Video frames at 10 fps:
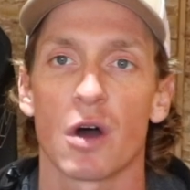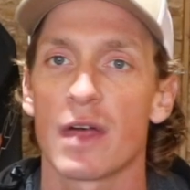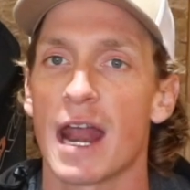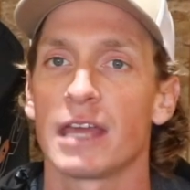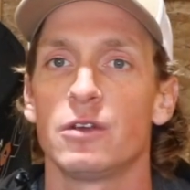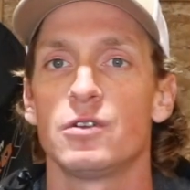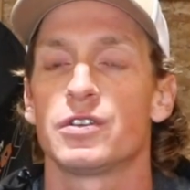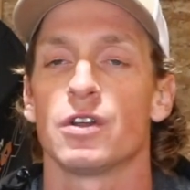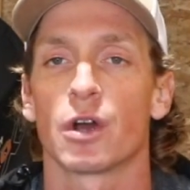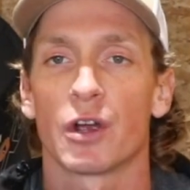that I
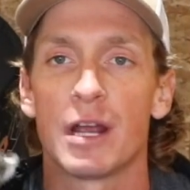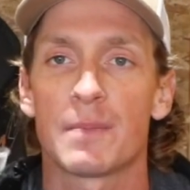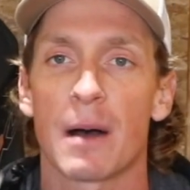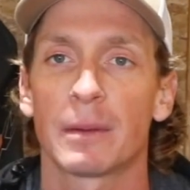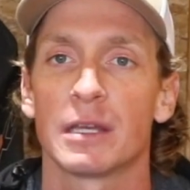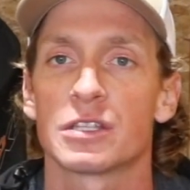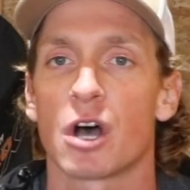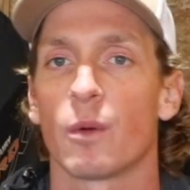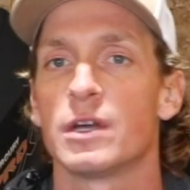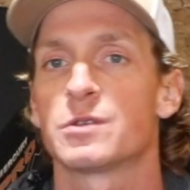use, you know, green pumpkin's
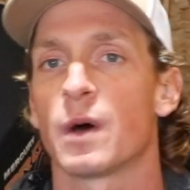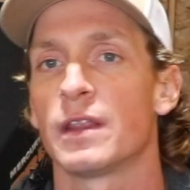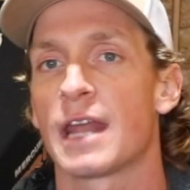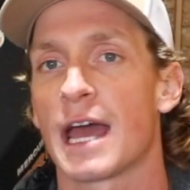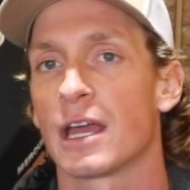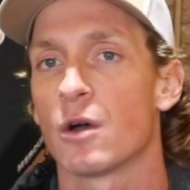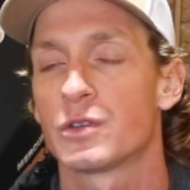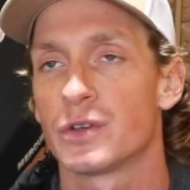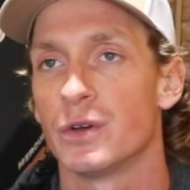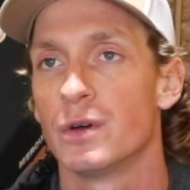always one that I go
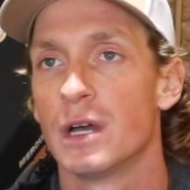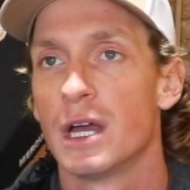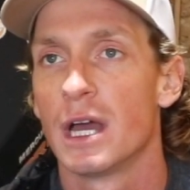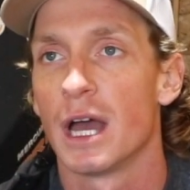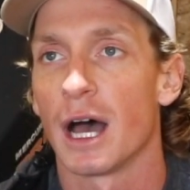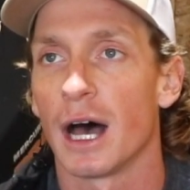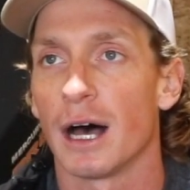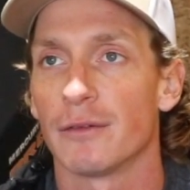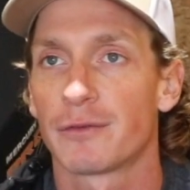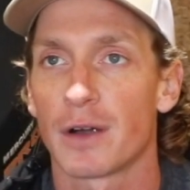to
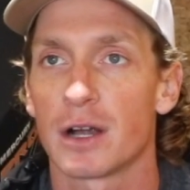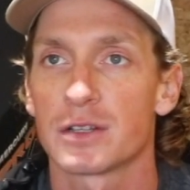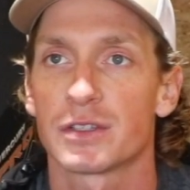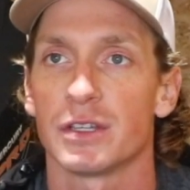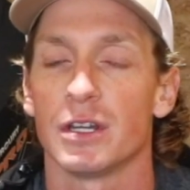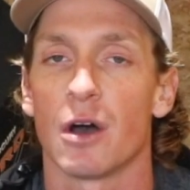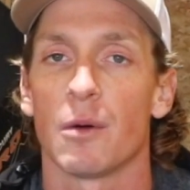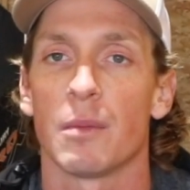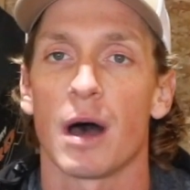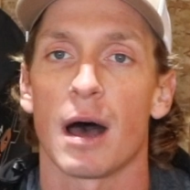first. You
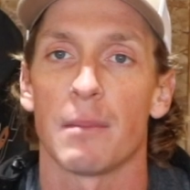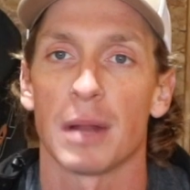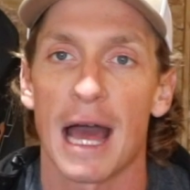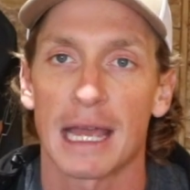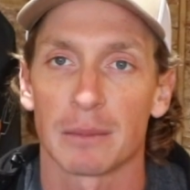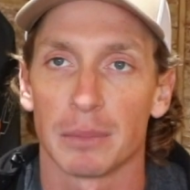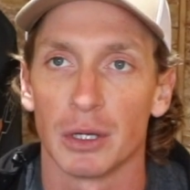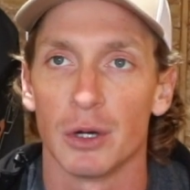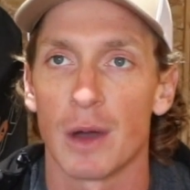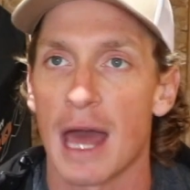know, black and
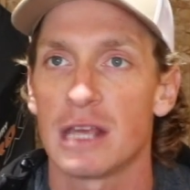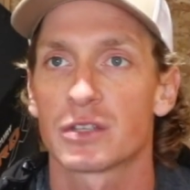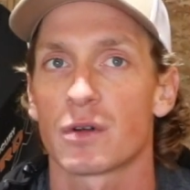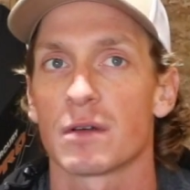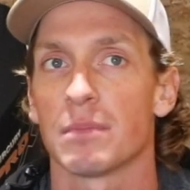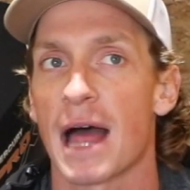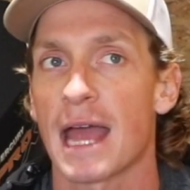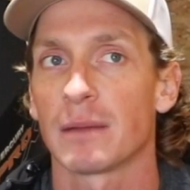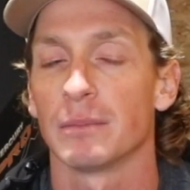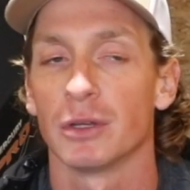blue, any sort of
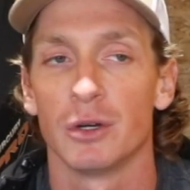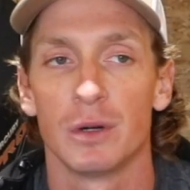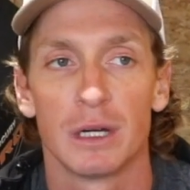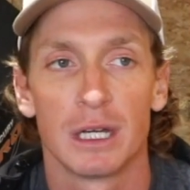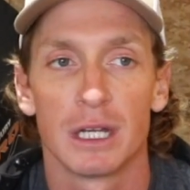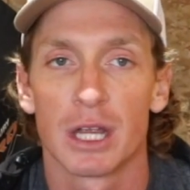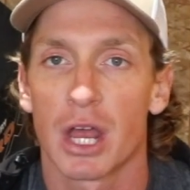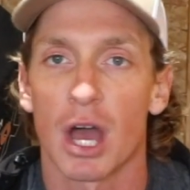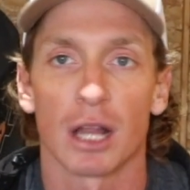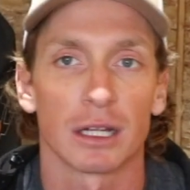black and blue
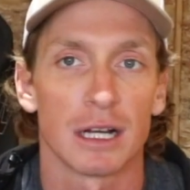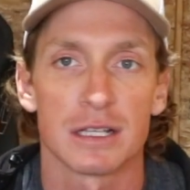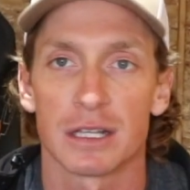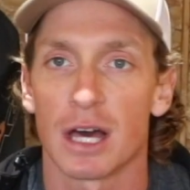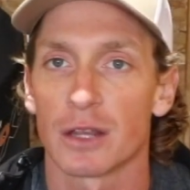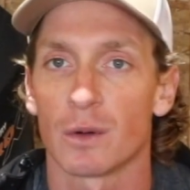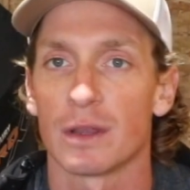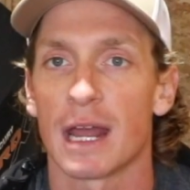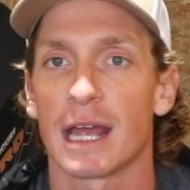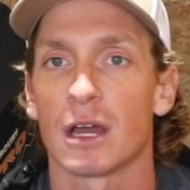color is another
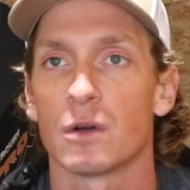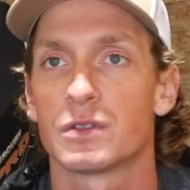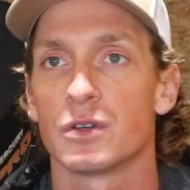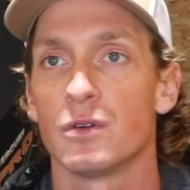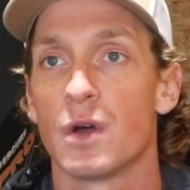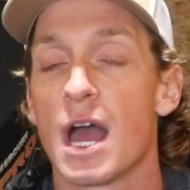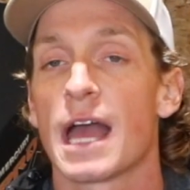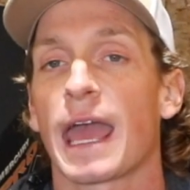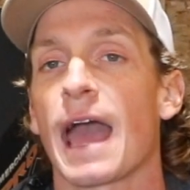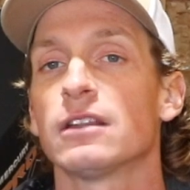one that I go to.
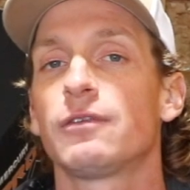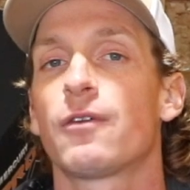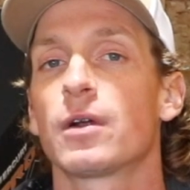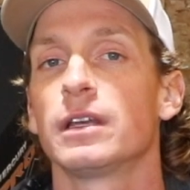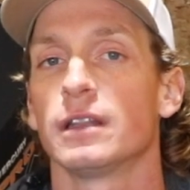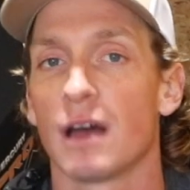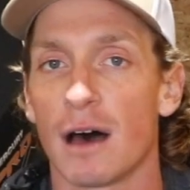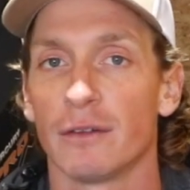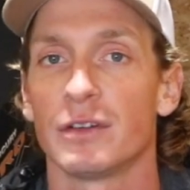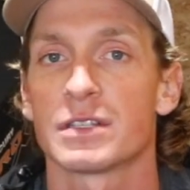California
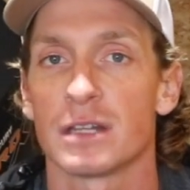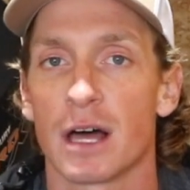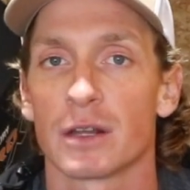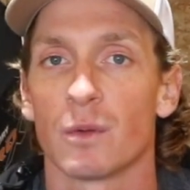Love is another